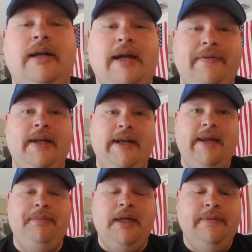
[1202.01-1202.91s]
And then it
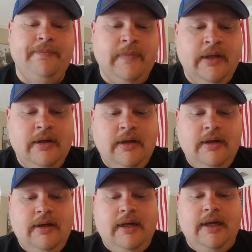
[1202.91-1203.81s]
hit me.
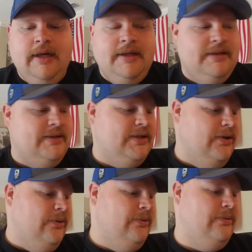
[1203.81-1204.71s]

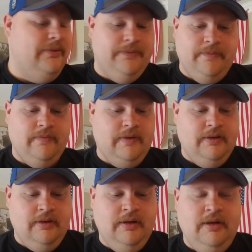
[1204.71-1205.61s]
So,
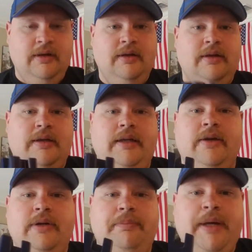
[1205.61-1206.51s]
you
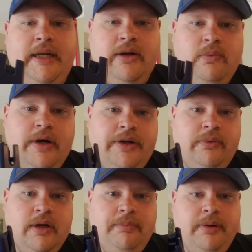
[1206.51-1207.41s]
know, depending on where you
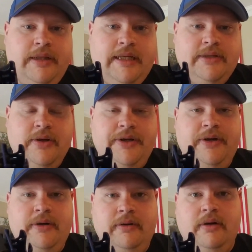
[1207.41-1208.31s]
want to put these on
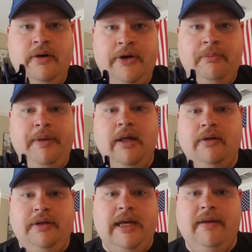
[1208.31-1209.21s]
your
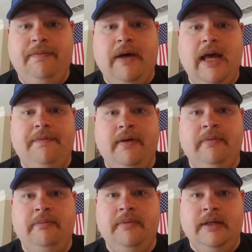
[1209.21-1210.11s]
belt, you got 5 of them.